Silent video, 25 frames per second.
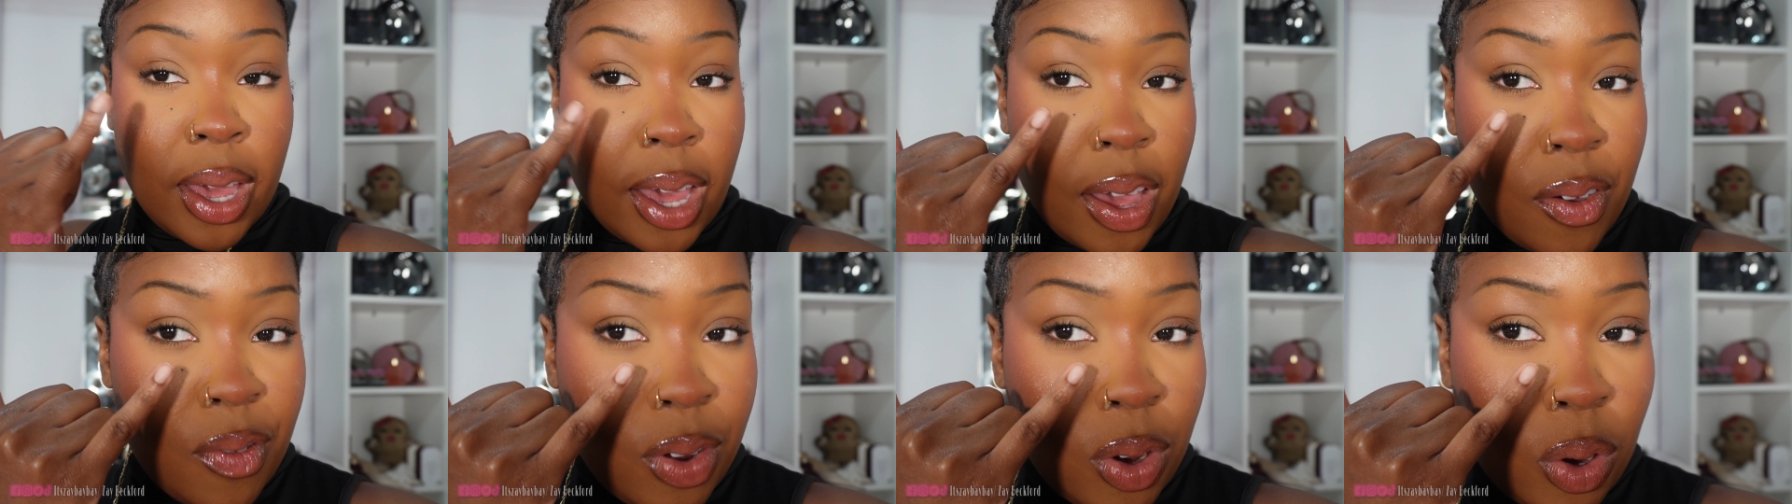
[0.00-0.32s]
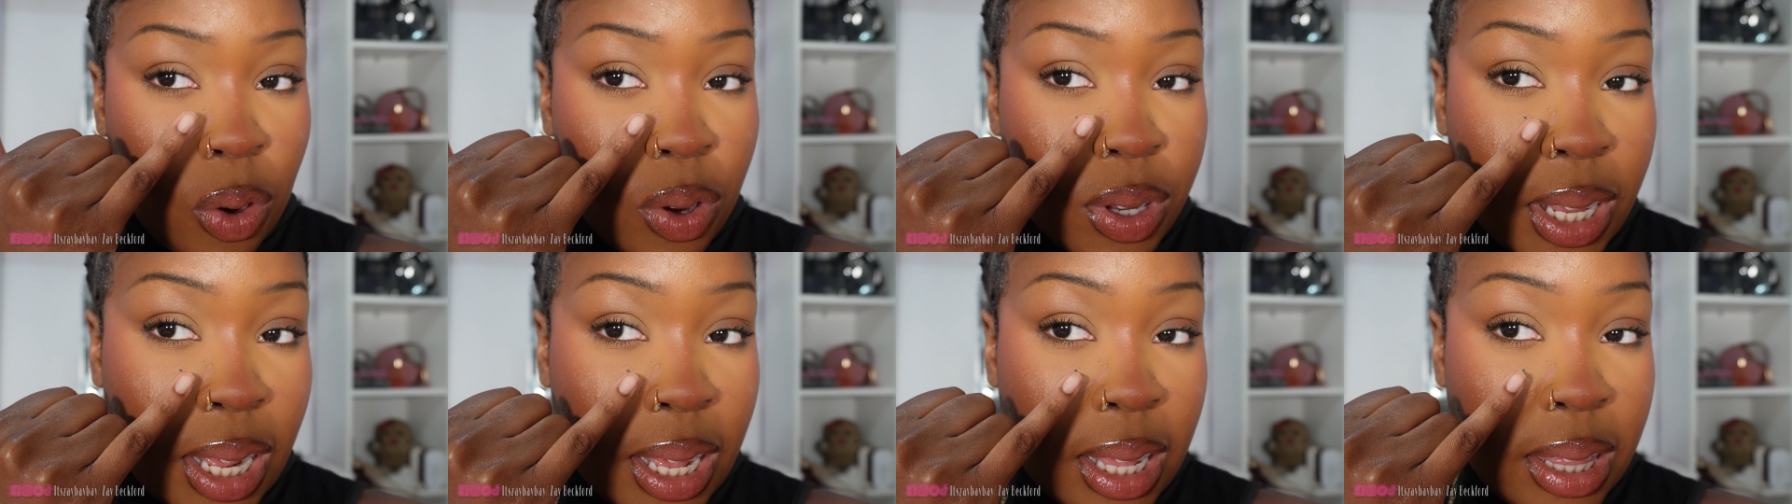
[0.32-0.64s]
If you
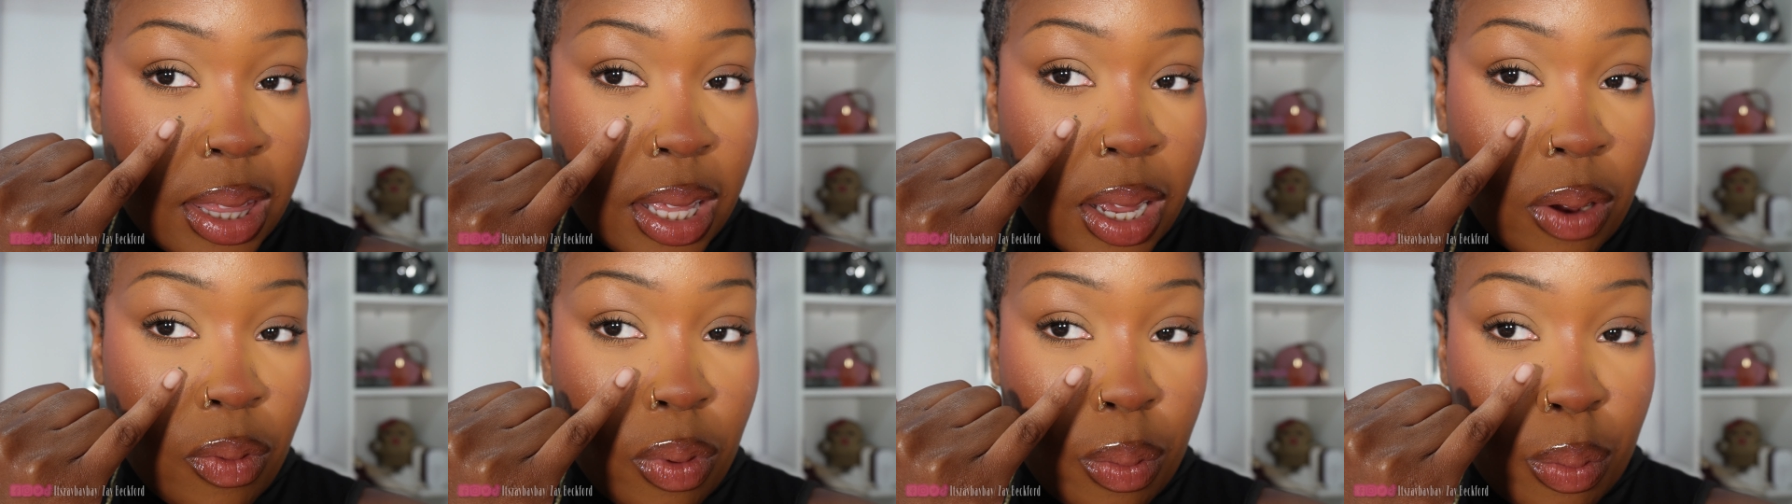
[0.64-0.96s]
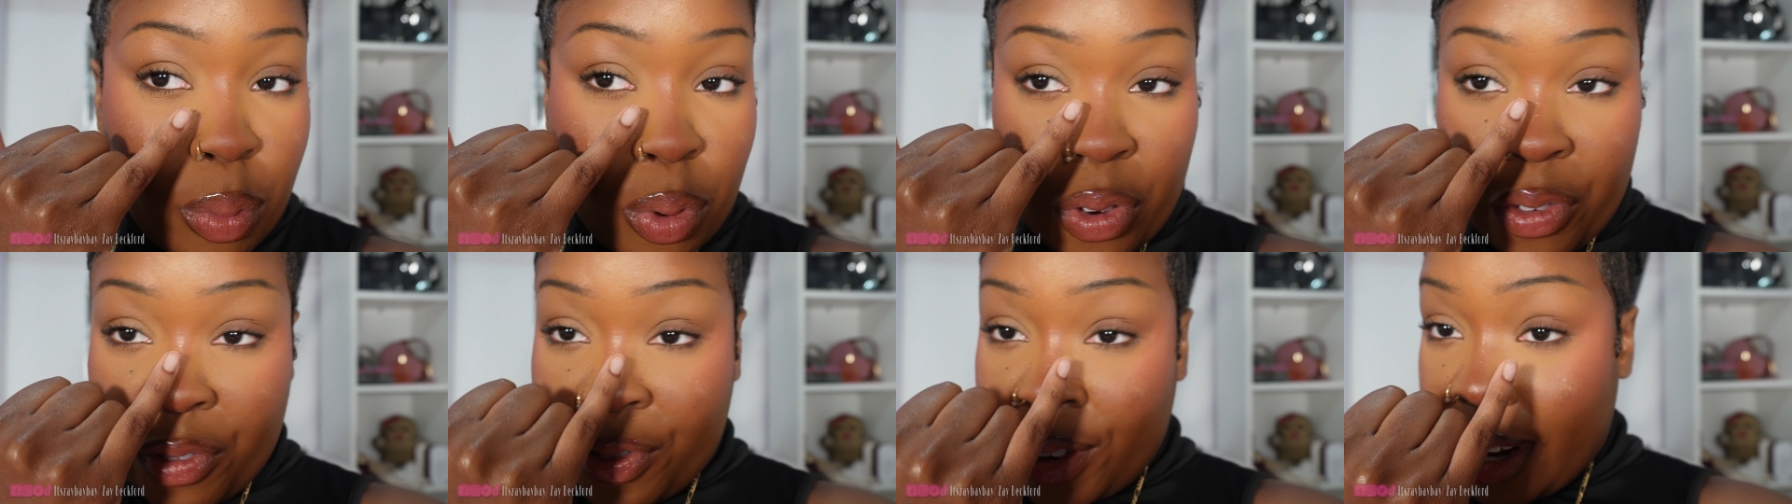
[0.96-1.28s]
notice anything
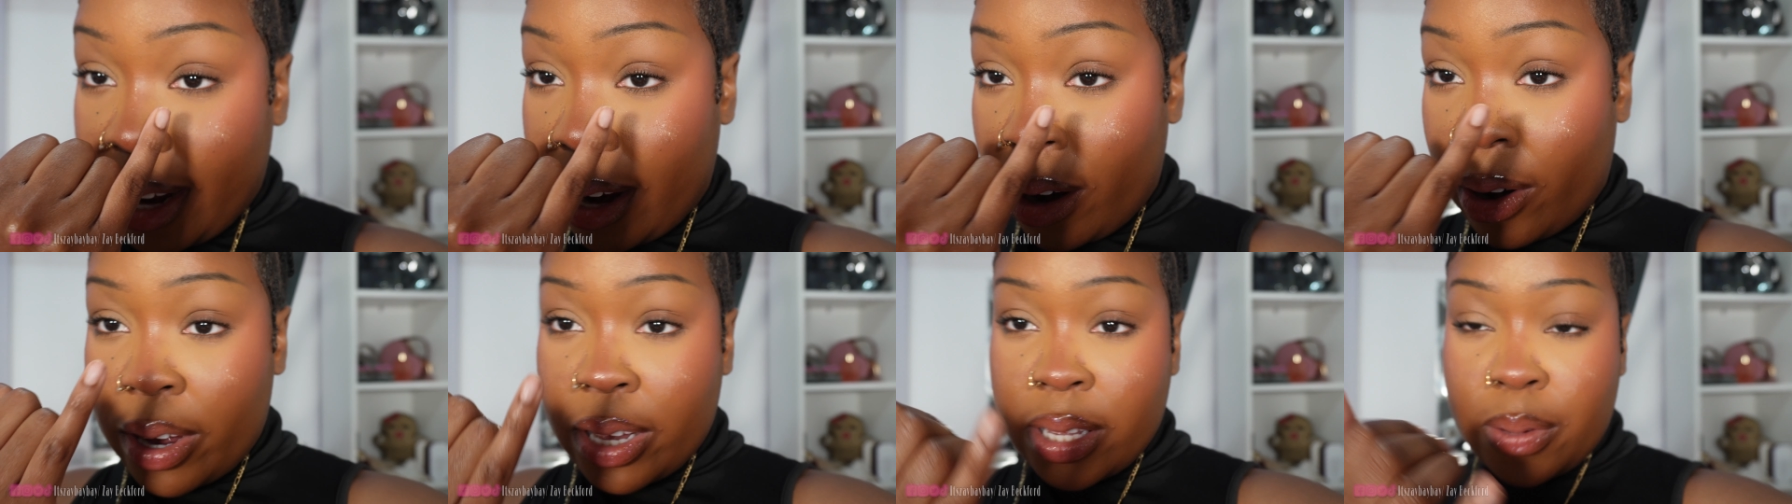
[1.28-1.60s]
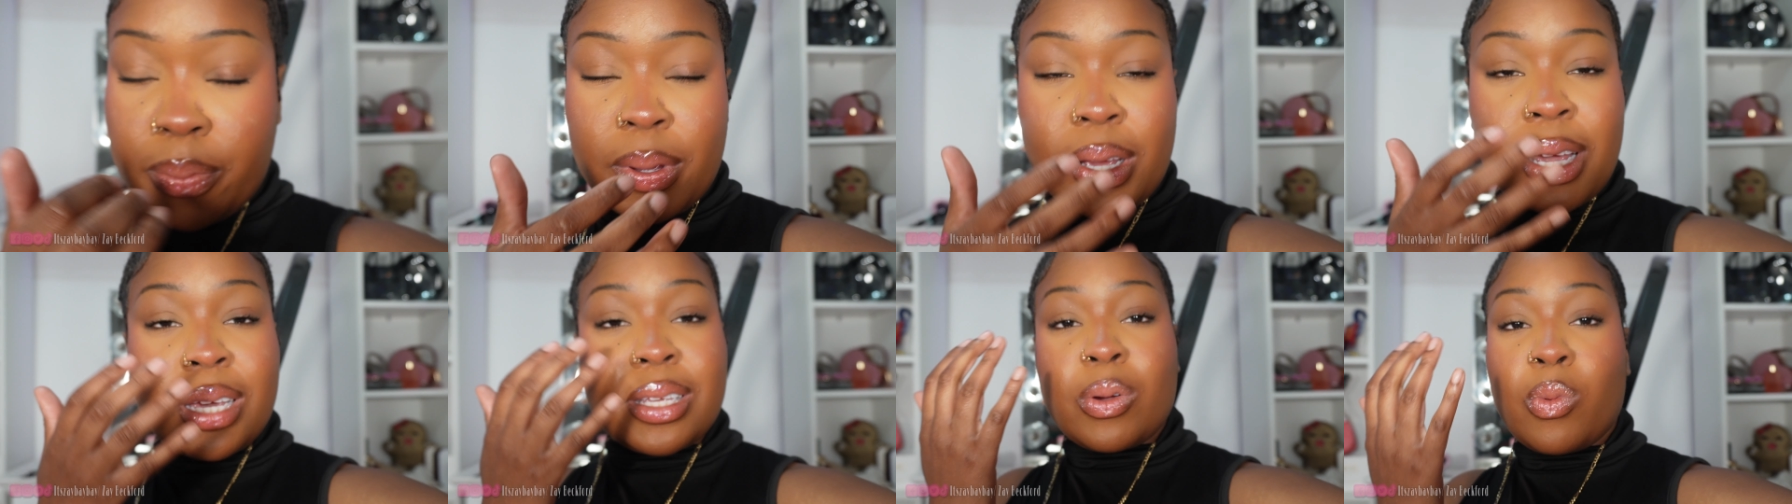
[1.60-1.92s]
removed here is
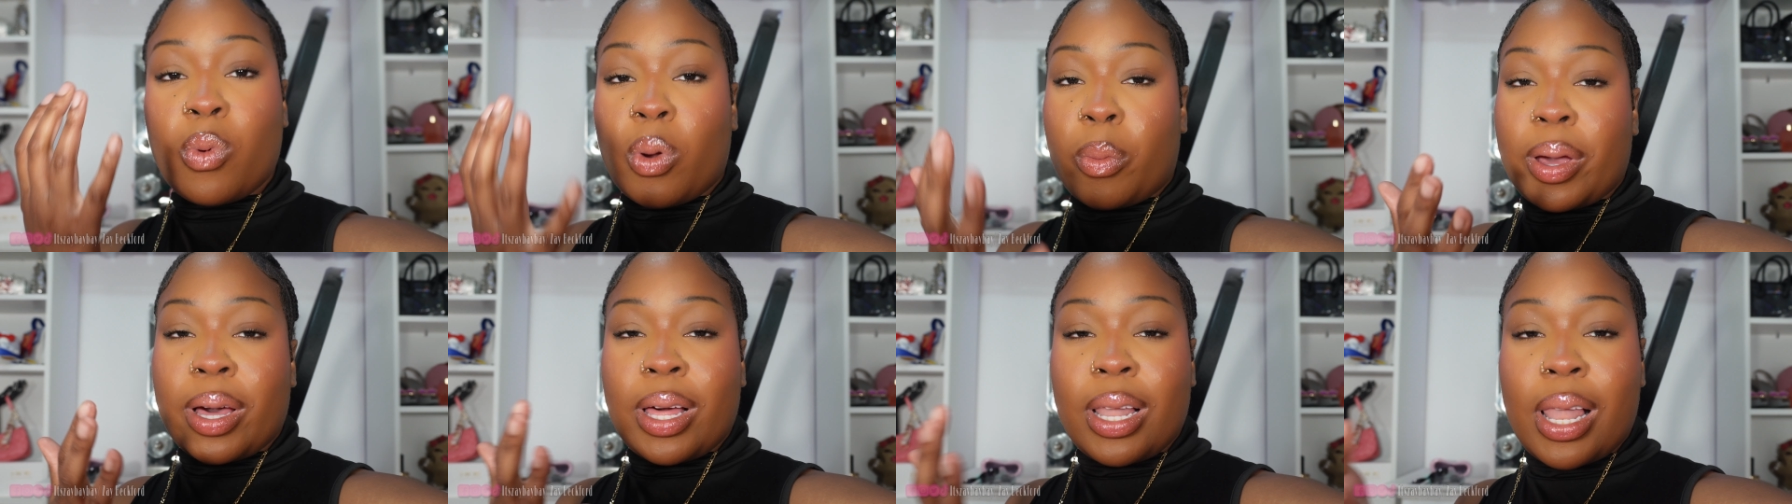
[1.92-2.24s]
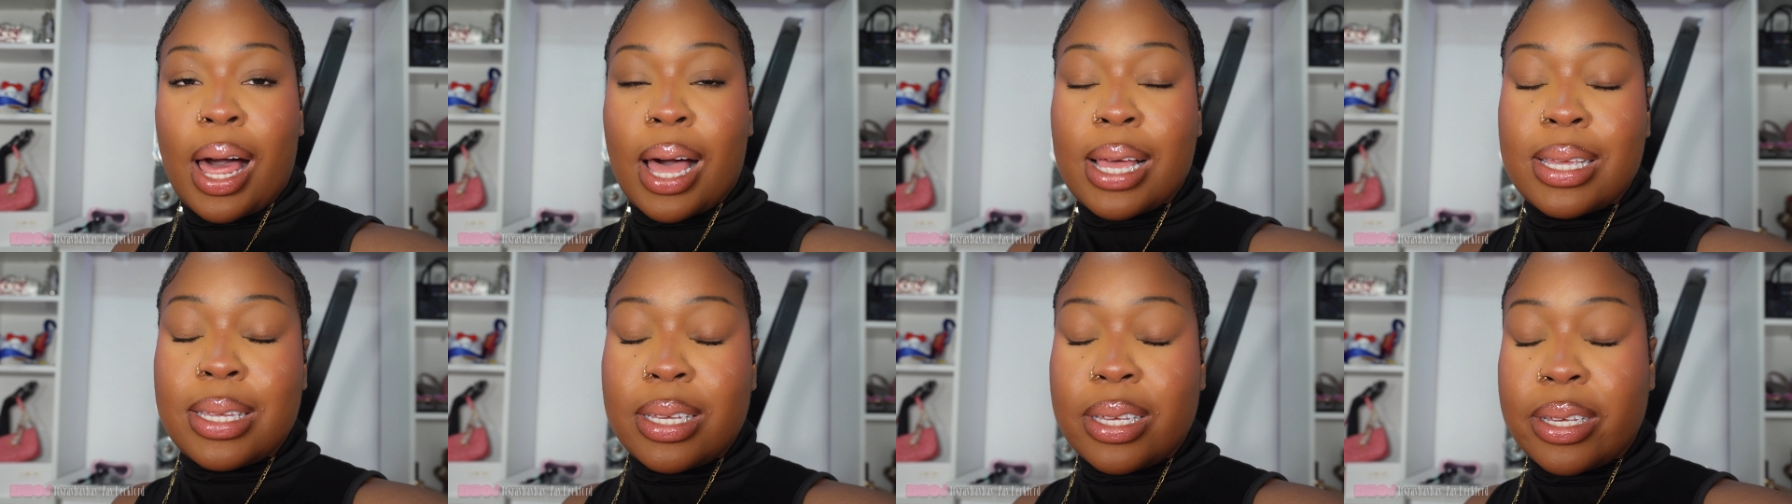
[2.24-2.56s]
because I wore my
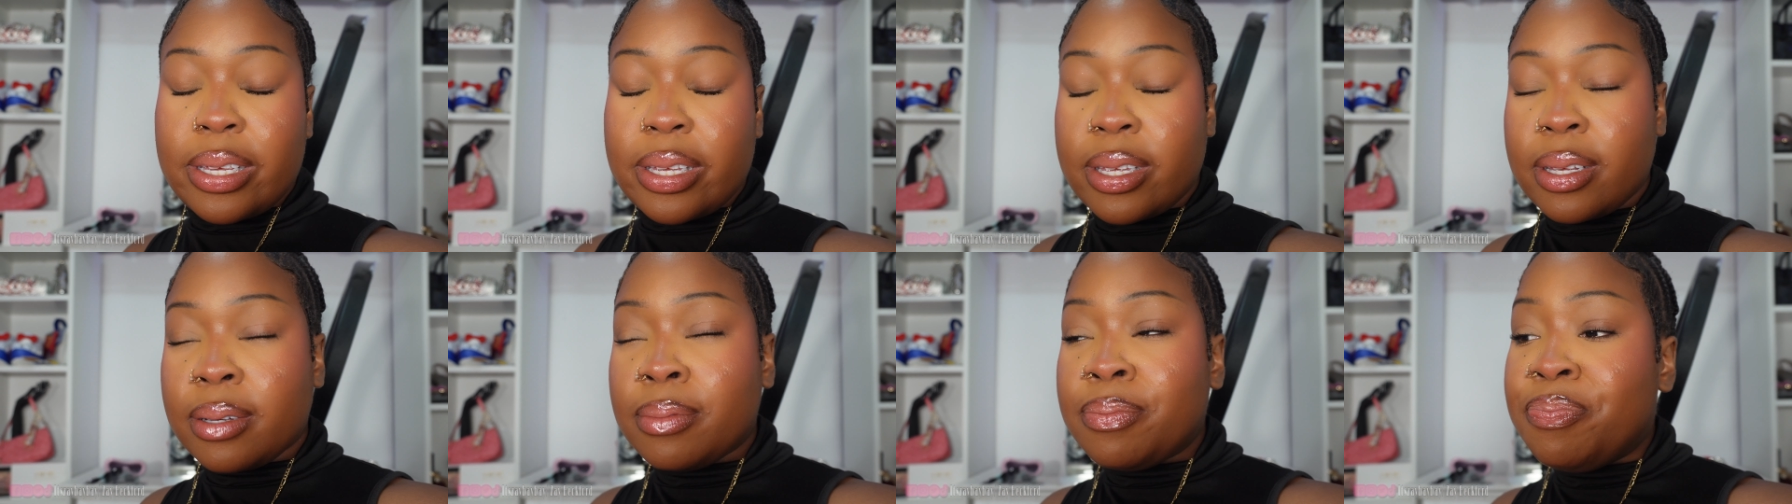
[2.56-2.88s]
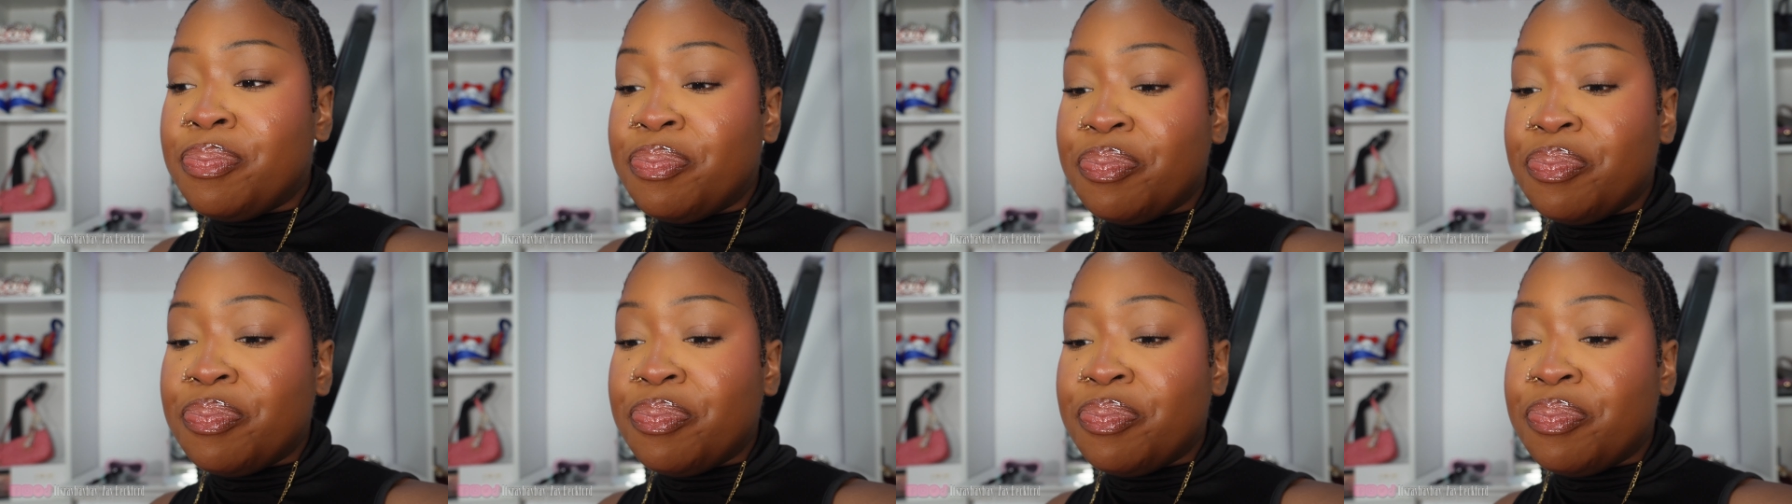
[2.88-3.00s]
glasses.